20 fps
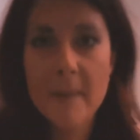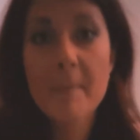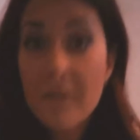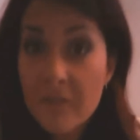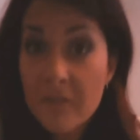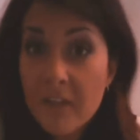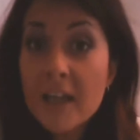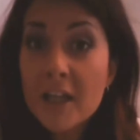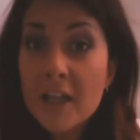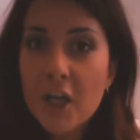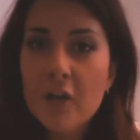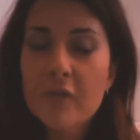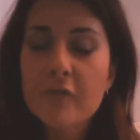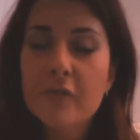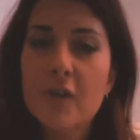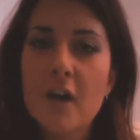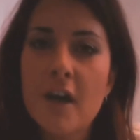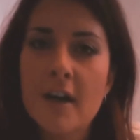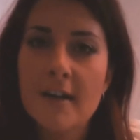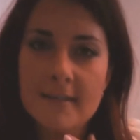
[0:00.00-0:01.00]
but thank you
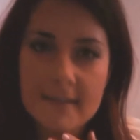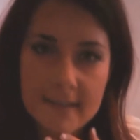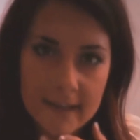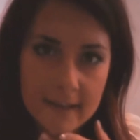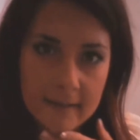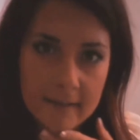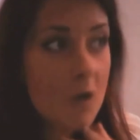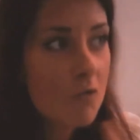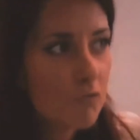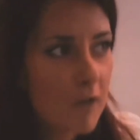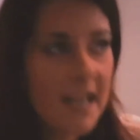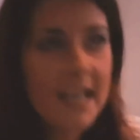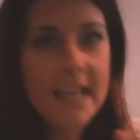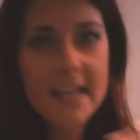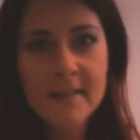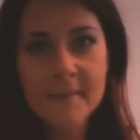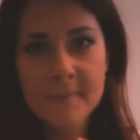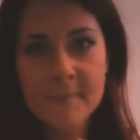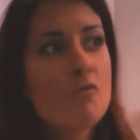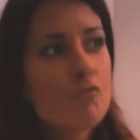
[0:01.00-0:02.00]
for asking.
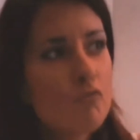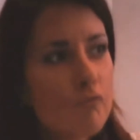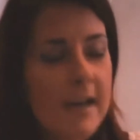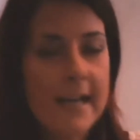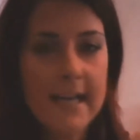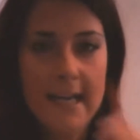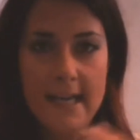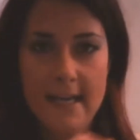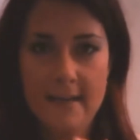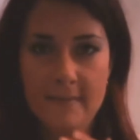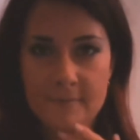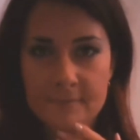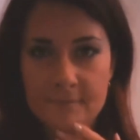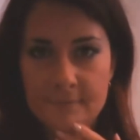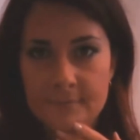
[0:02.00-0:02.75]
Really? Really?